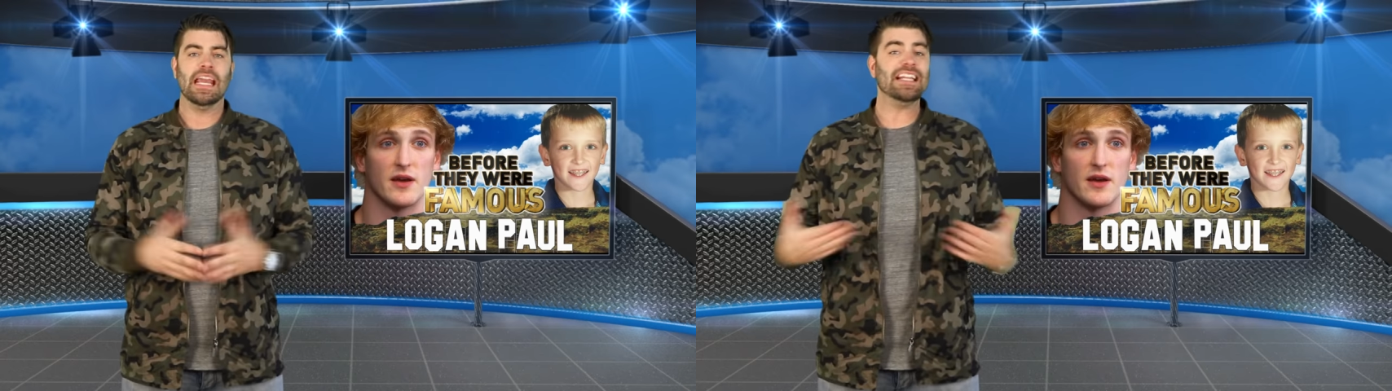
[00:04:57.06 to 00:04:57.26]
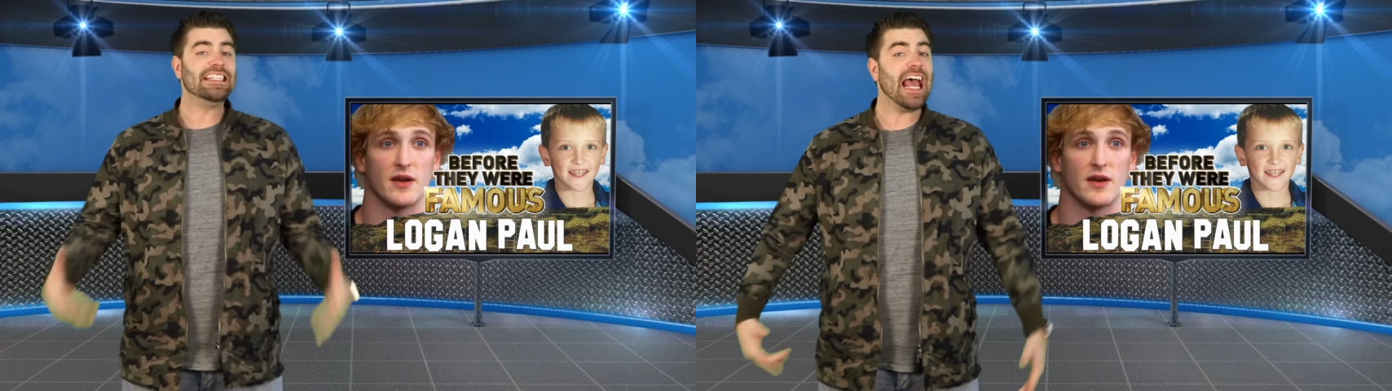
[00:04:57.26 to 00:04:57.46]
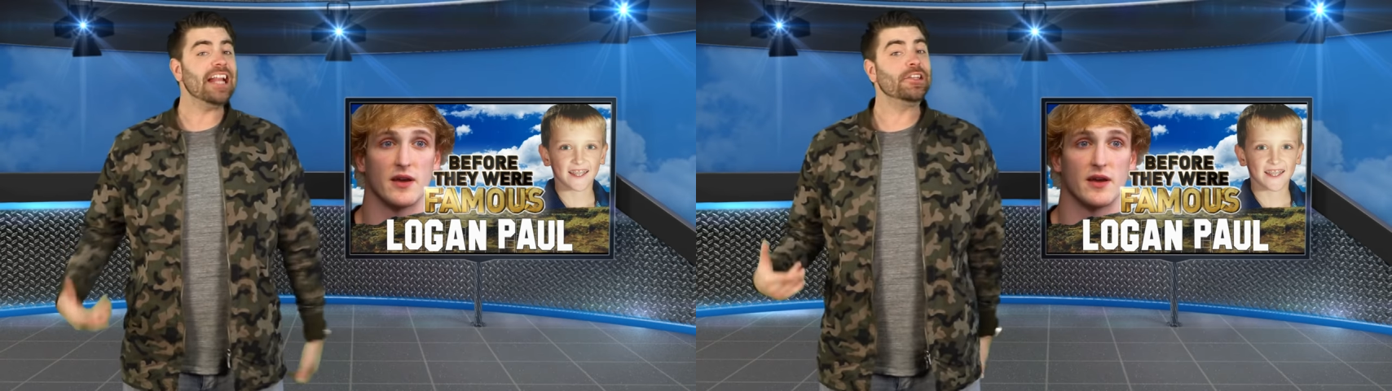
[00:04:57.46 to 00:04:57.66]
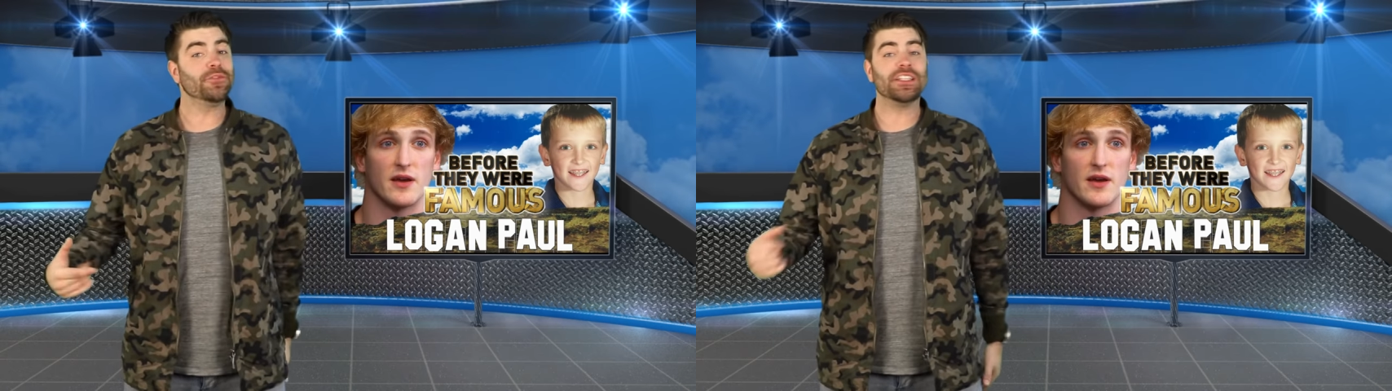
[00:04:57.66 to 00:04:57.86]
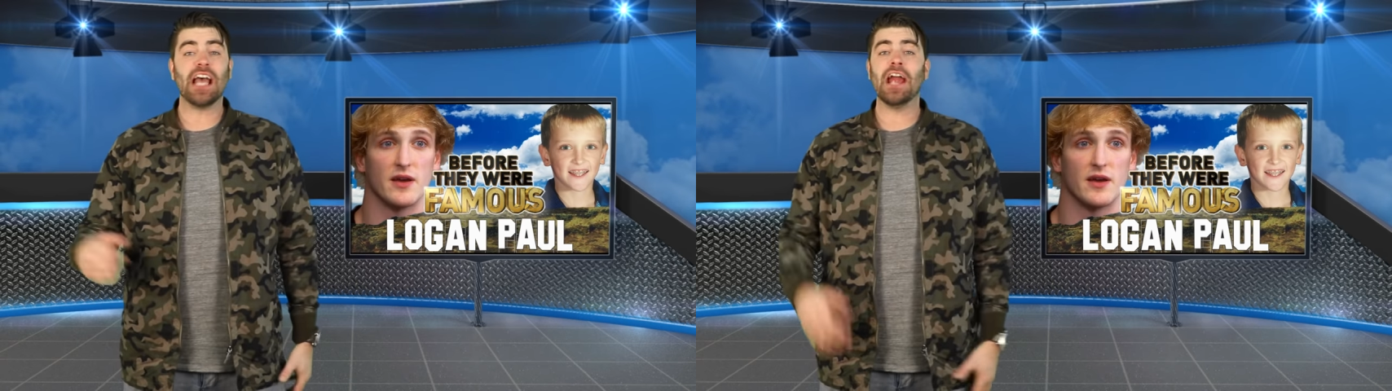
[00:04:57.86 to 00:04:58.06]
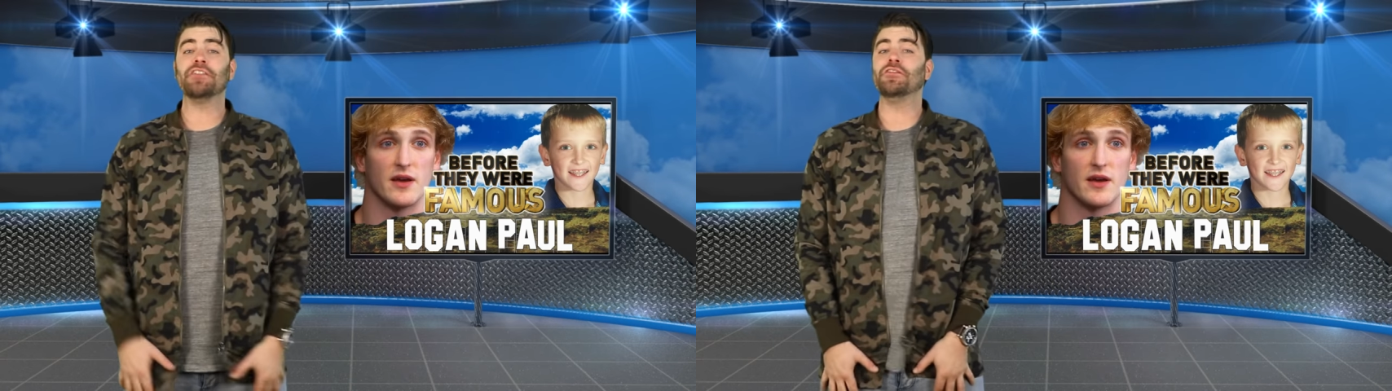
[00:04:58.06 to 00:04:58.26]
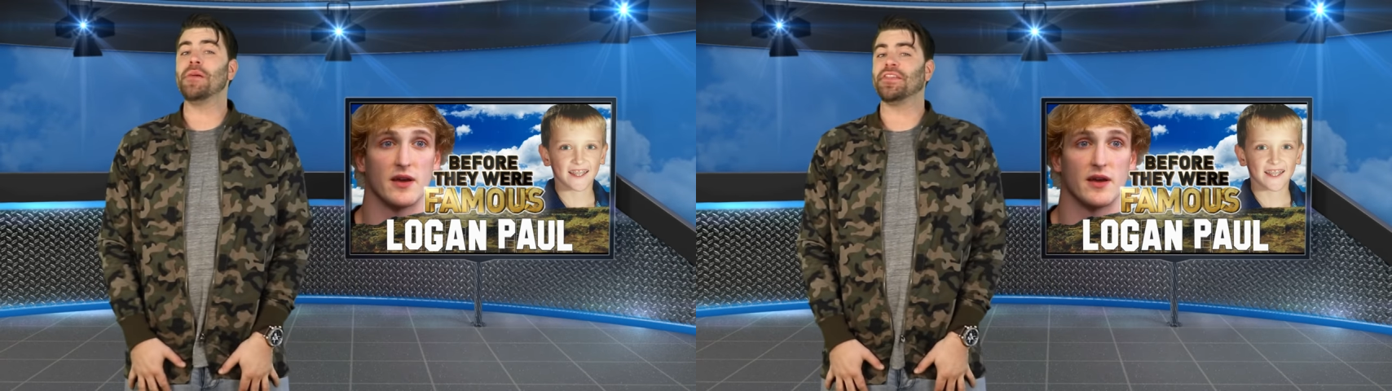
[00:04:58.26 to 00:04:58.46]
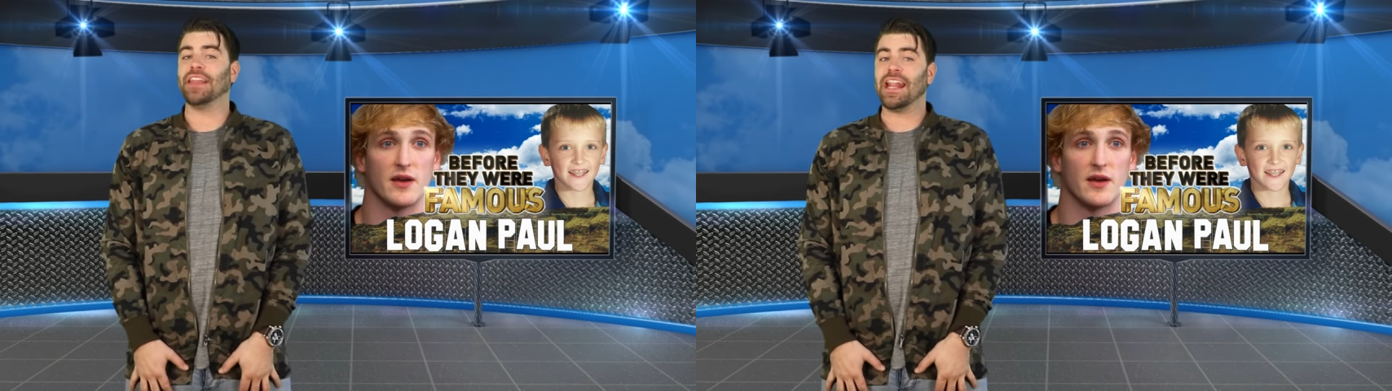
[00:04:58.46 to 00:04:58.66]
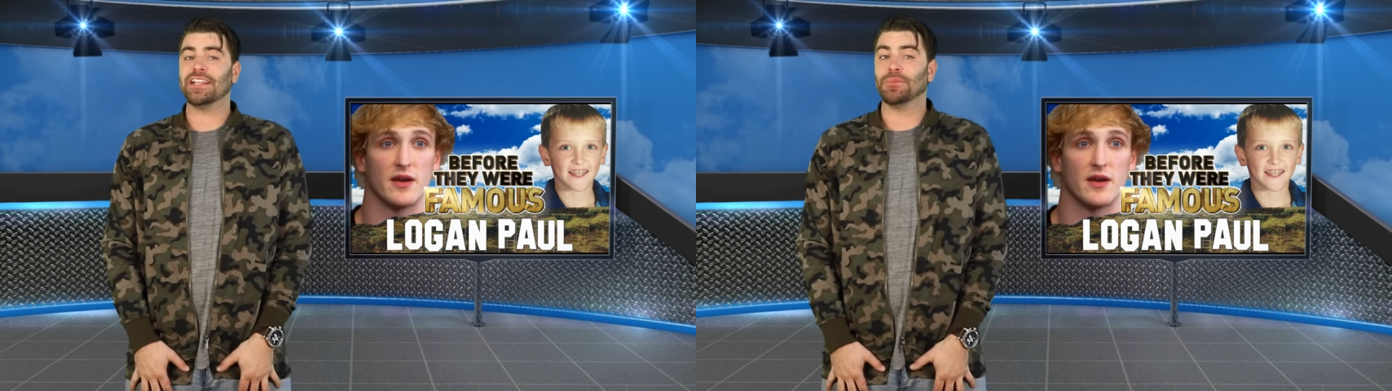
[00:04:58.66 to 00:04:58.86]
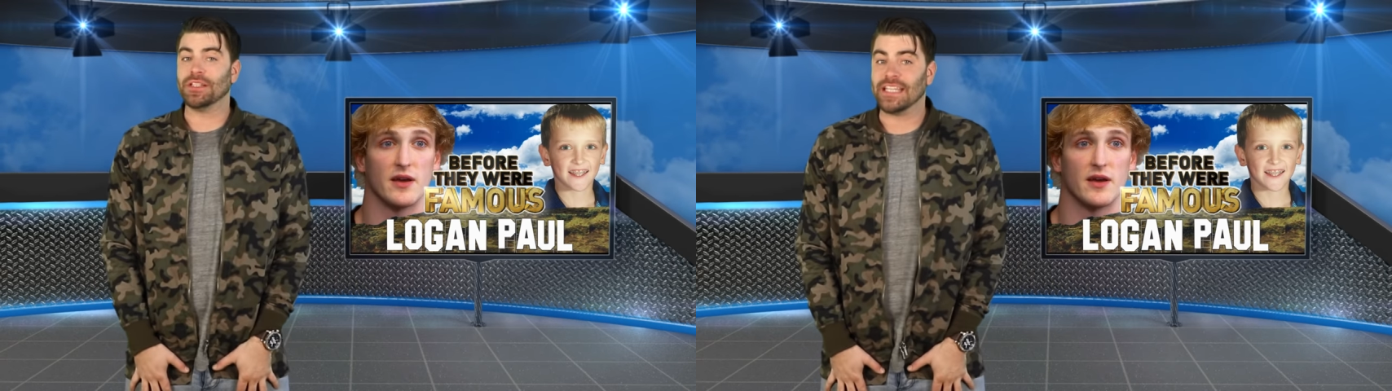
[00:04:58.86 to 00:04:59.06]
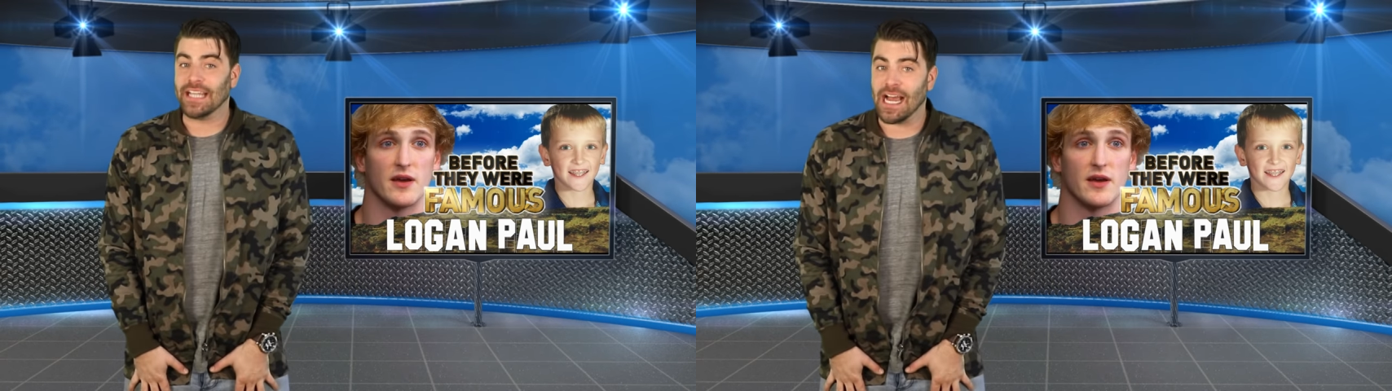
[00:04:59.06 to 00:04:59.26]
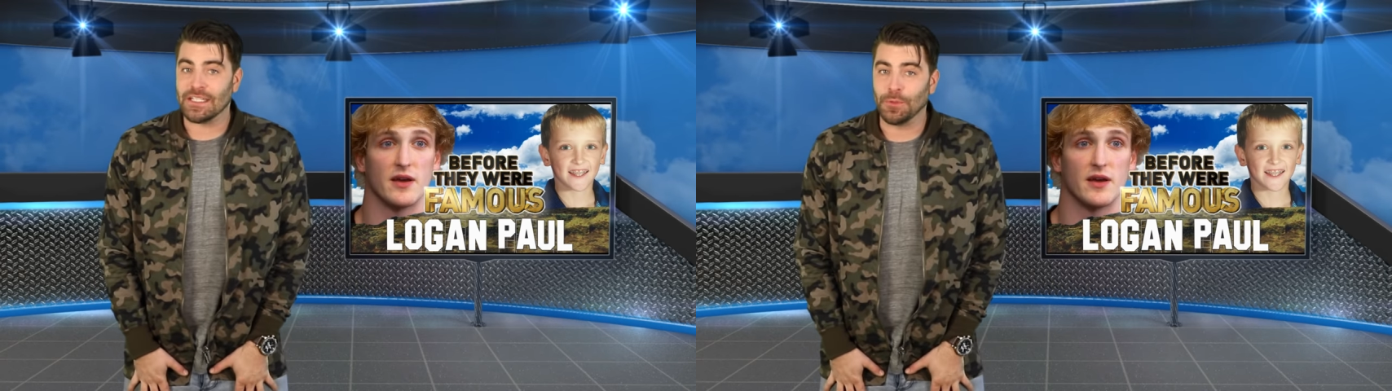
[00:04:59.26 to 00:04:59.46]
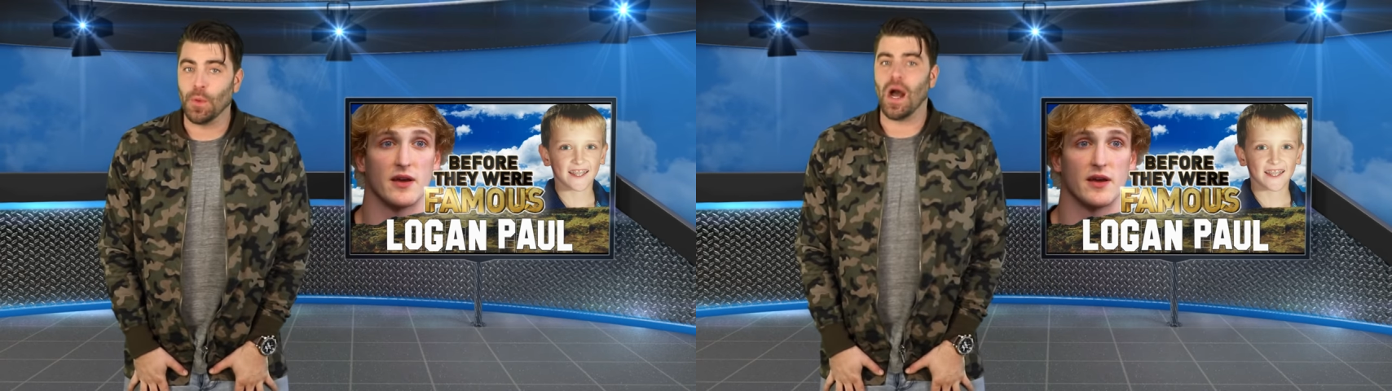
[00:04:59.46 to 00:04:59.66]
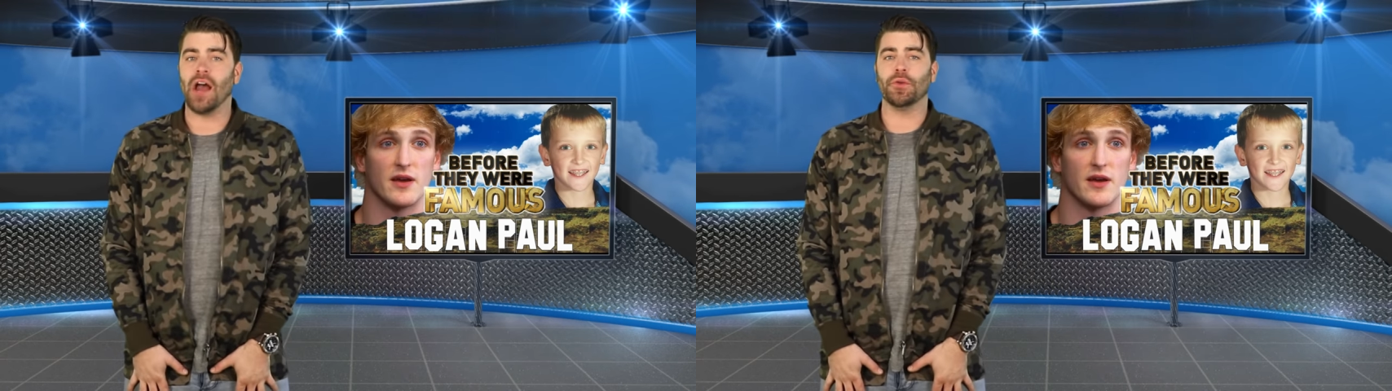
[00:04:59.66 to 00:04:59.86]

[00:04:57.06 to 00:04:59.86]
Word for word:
Speaker 1: He decided to retire from athletics once he got to Ohio